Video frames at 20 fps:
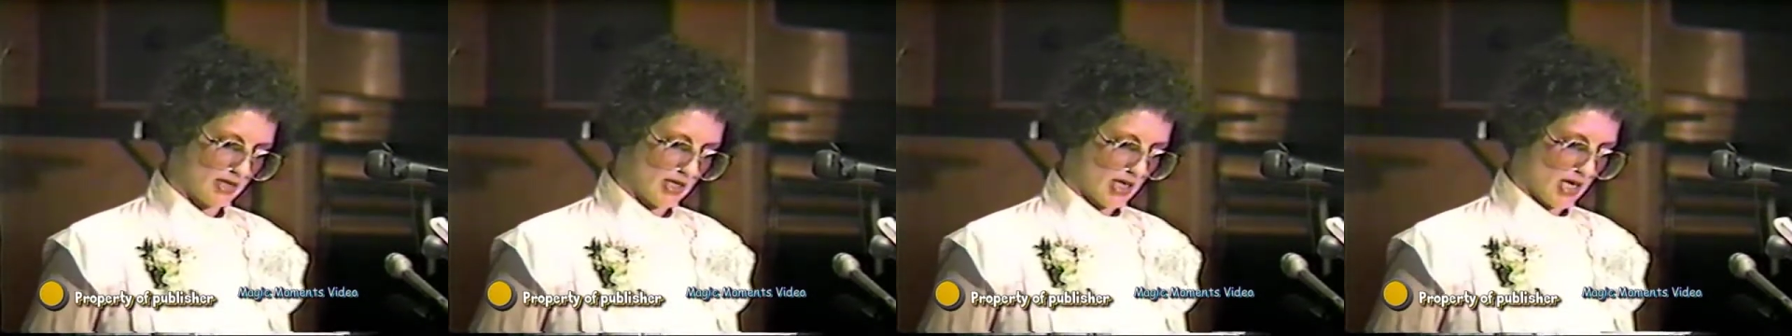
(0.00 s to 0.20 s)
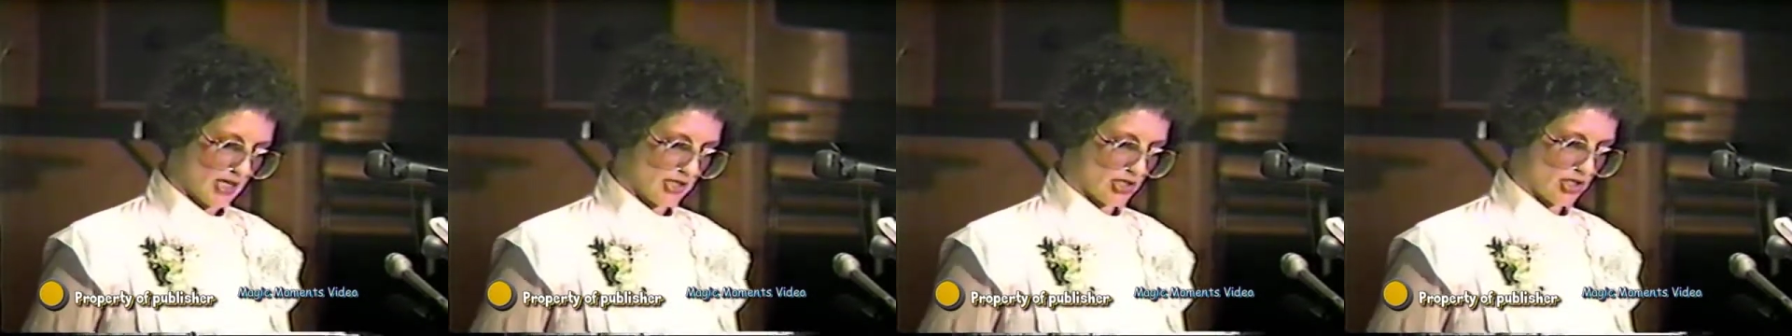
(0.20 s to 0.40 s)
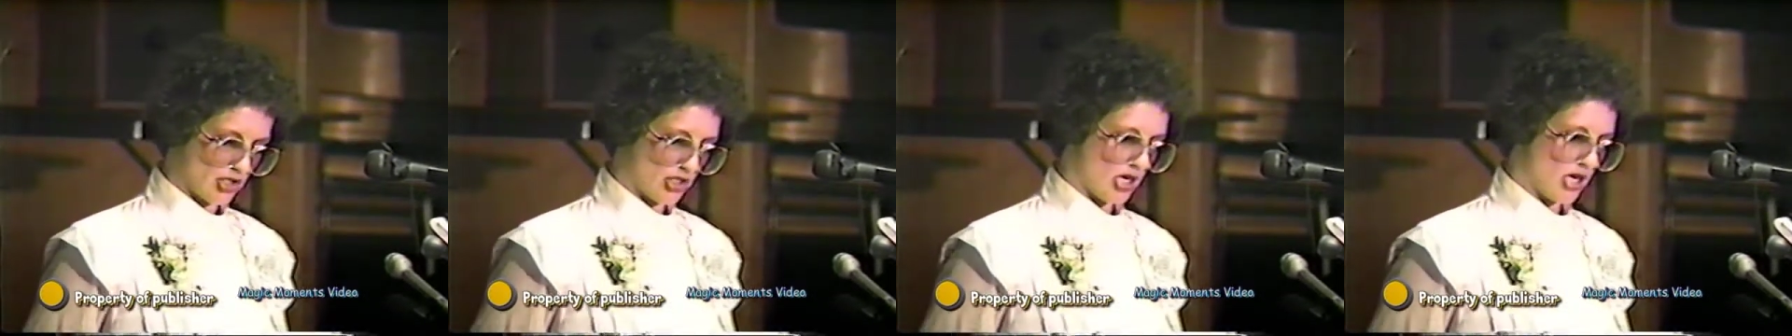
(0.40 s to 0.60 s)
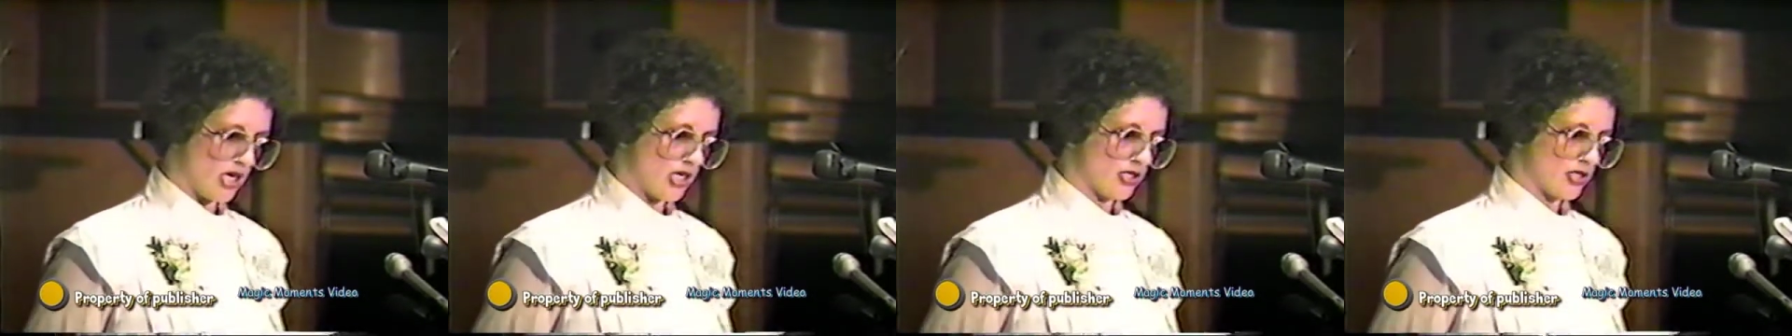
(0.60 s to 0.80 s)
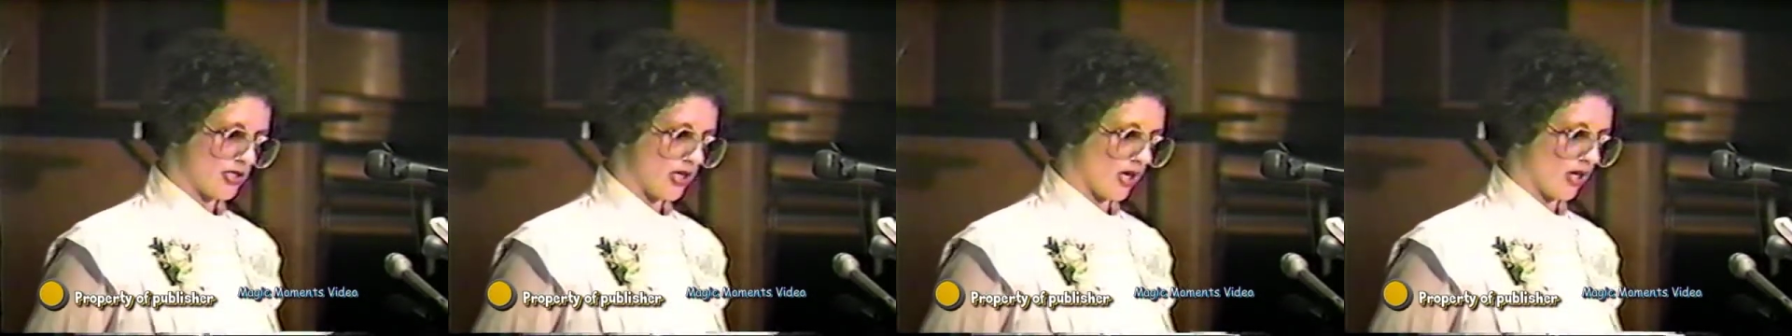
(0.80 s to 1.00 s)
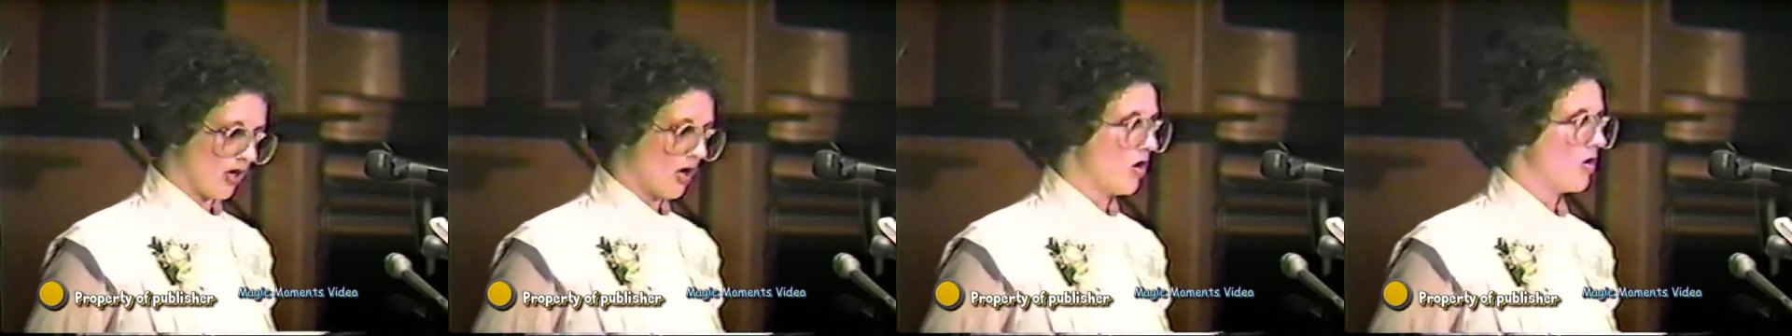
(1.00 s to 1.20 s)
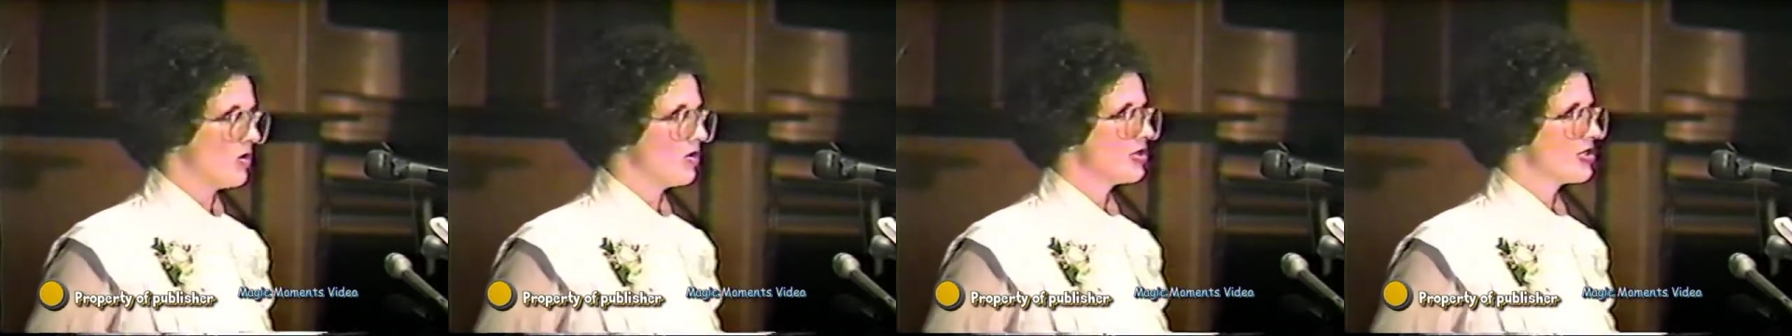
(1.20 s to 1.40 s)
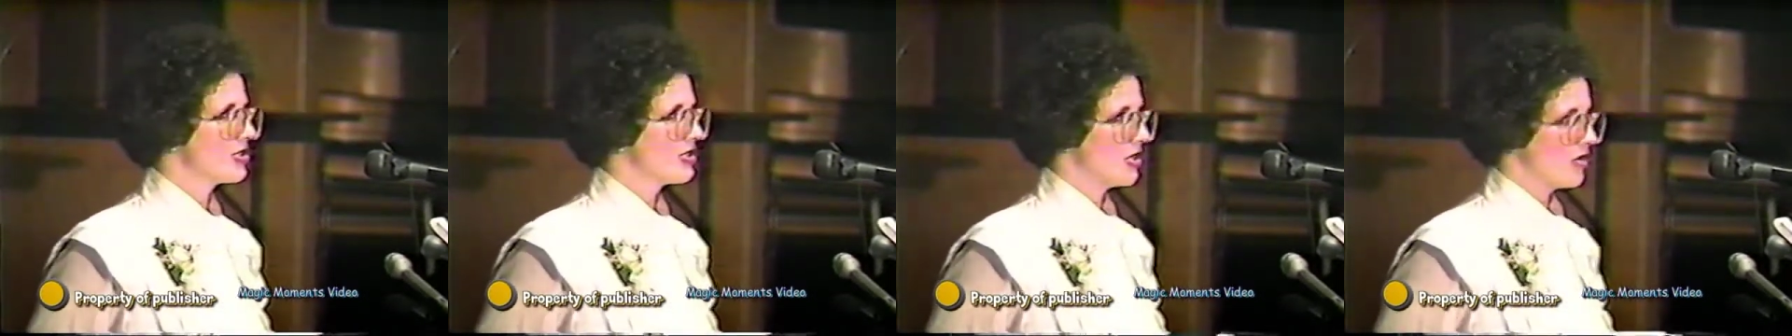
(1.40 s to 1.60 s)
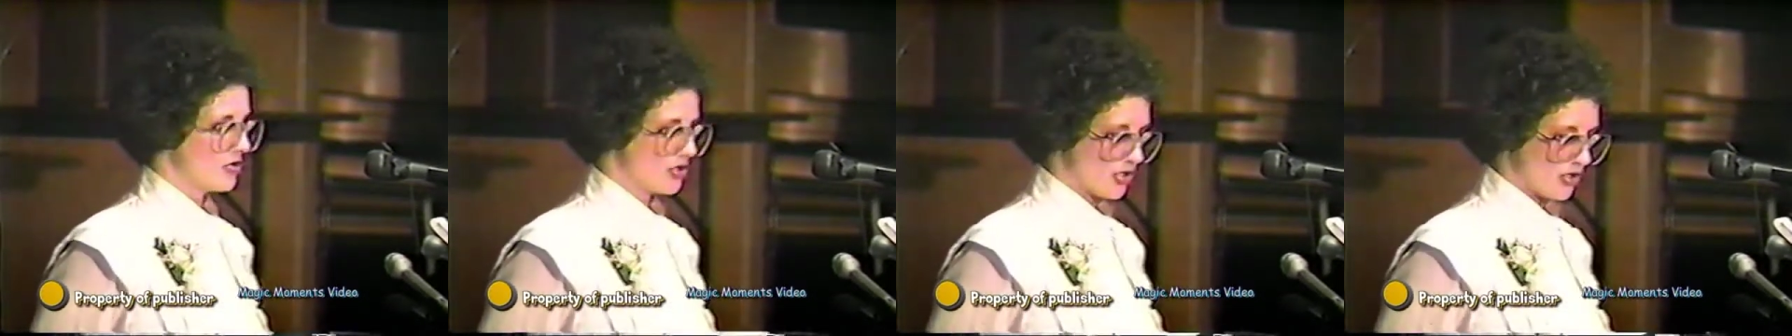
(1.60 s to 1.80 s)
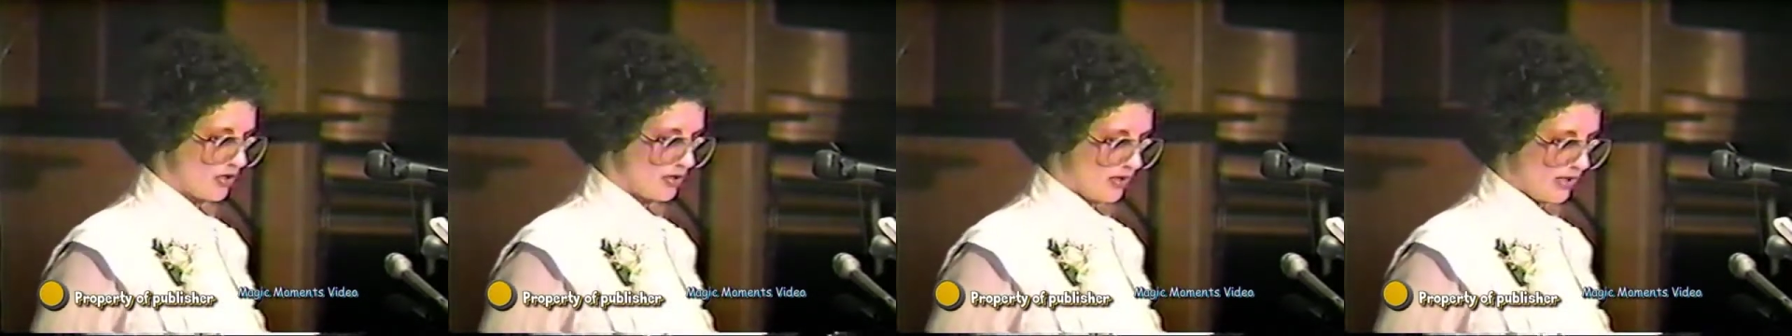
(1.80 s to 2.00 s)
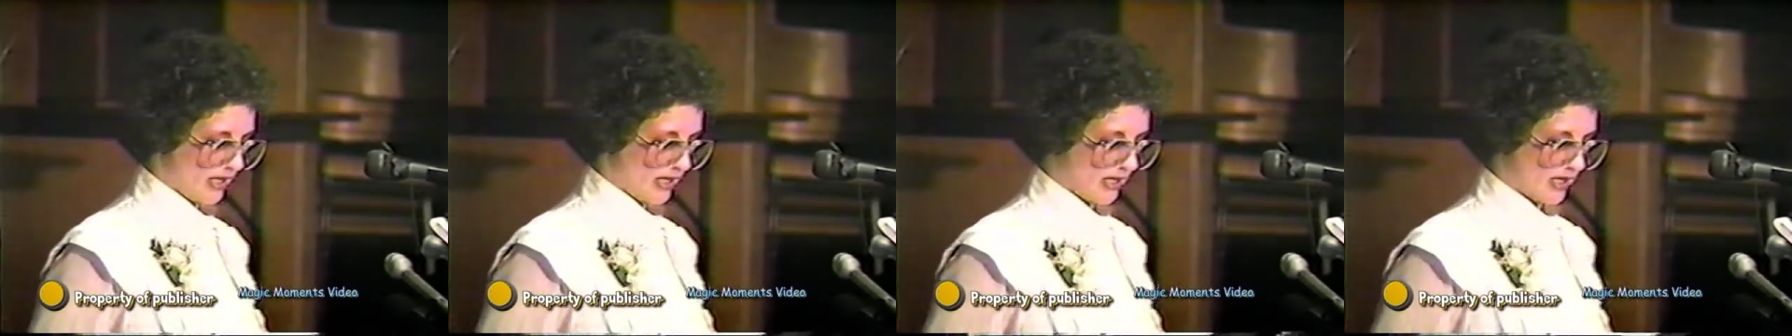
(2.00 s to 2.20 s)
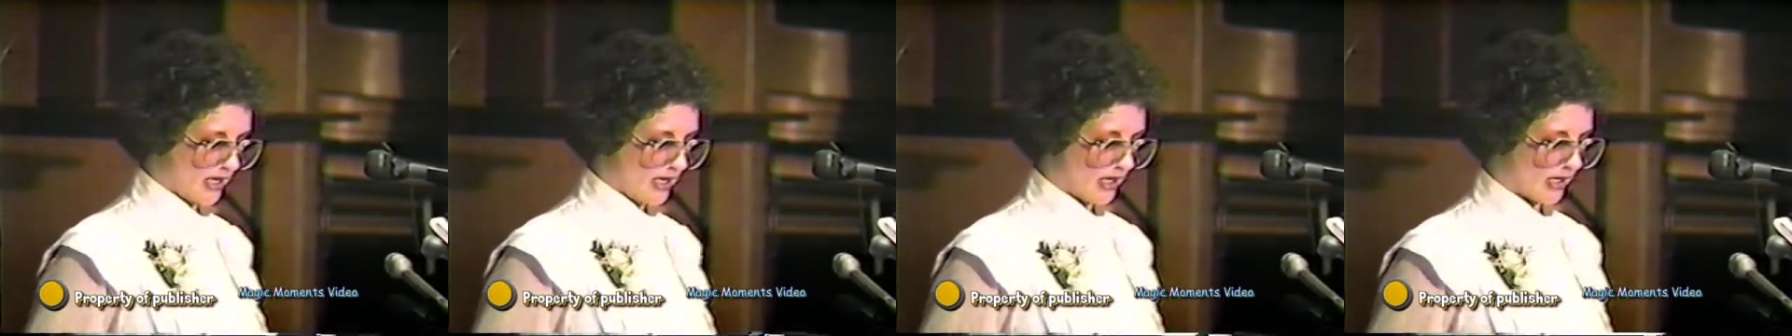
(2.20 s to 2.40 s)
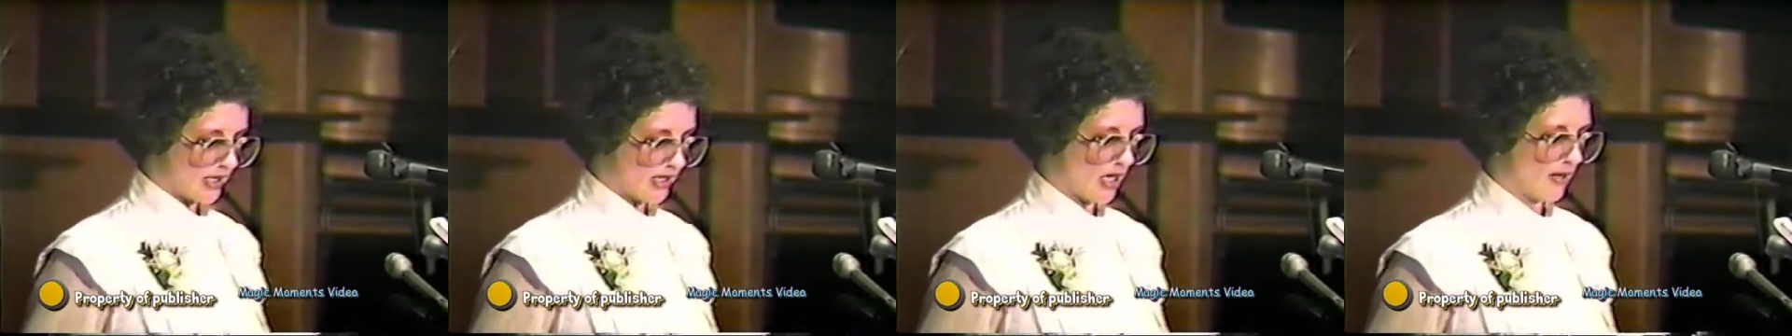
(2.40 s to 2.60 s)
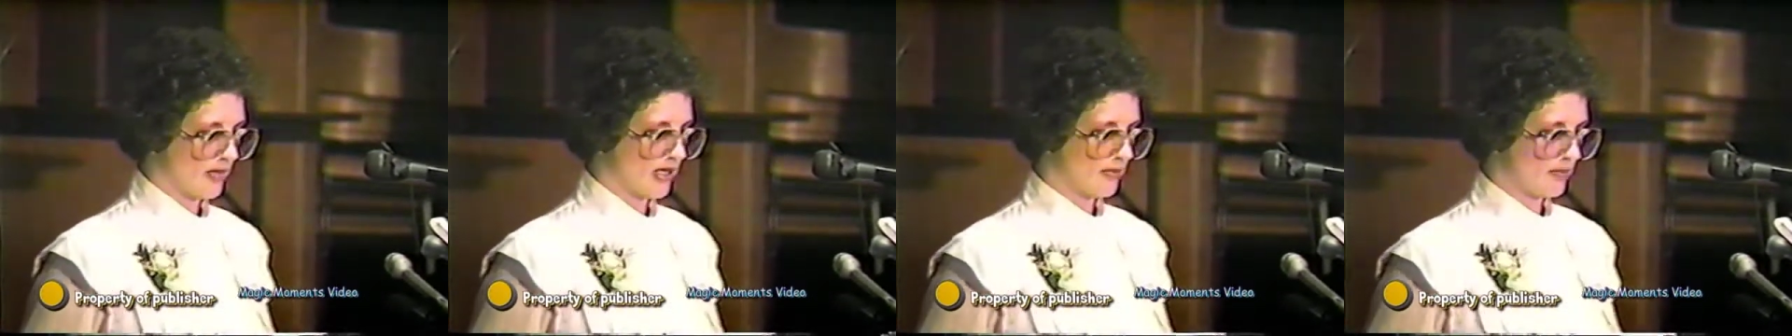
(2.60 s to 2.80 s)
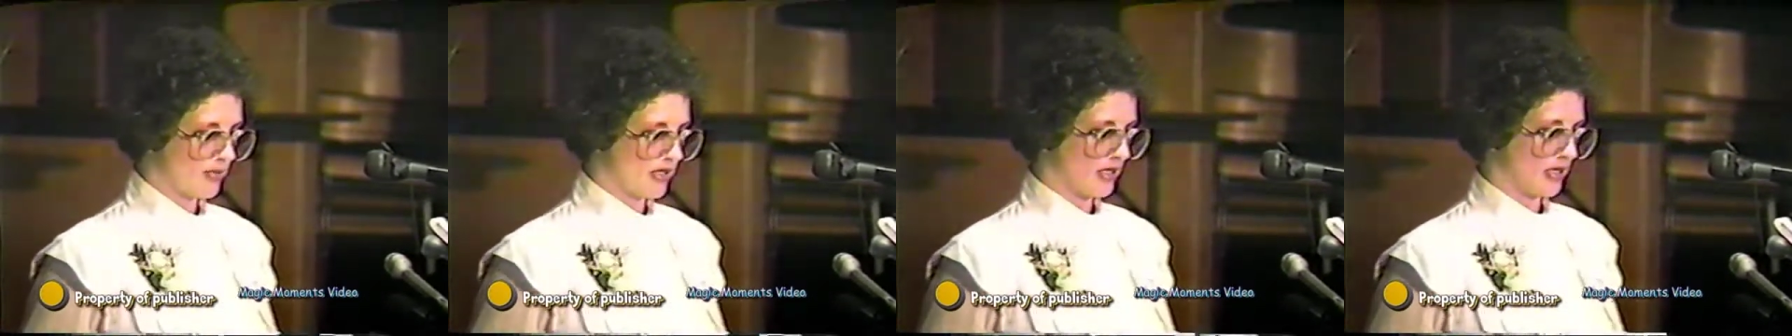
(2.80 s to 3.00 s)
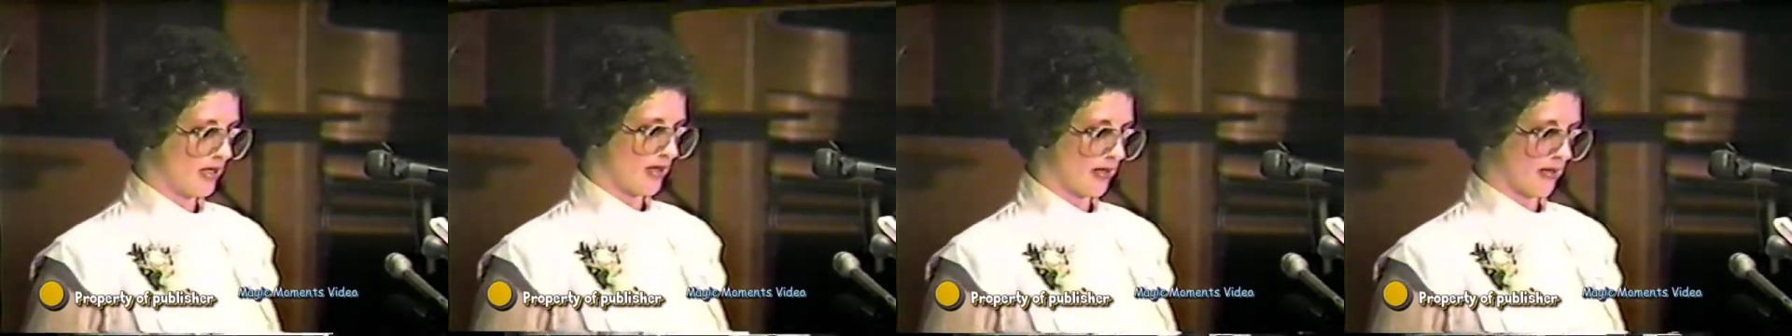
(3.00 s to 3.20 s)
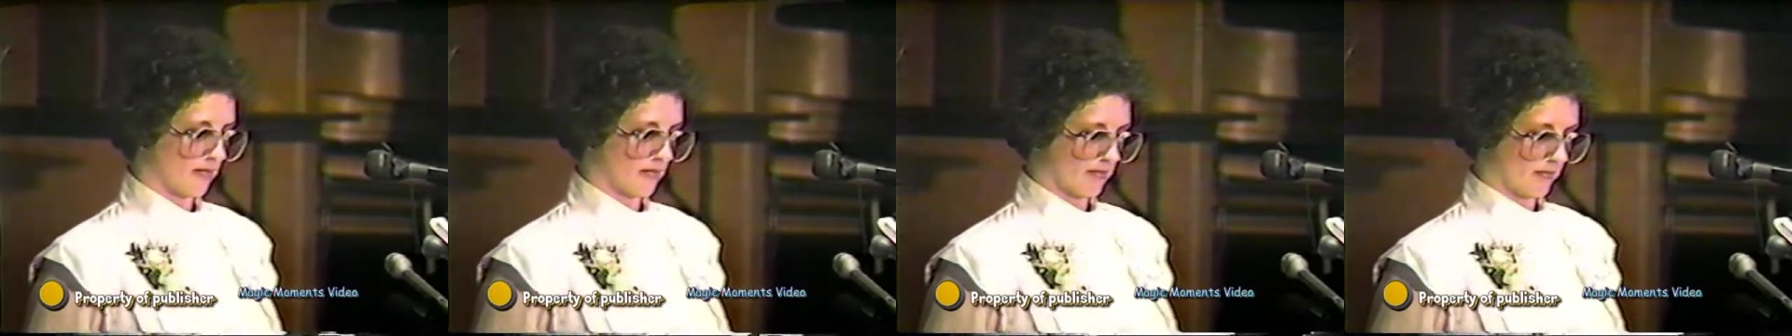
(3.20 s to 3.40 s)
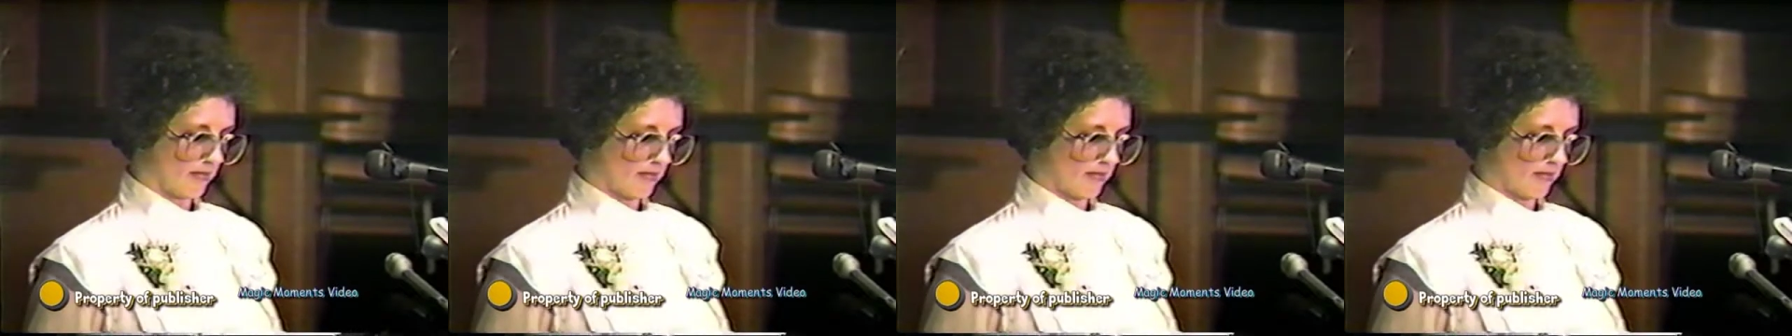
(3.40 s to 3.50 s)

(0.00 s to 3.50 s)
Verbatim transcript: has changed our whole social and economic being.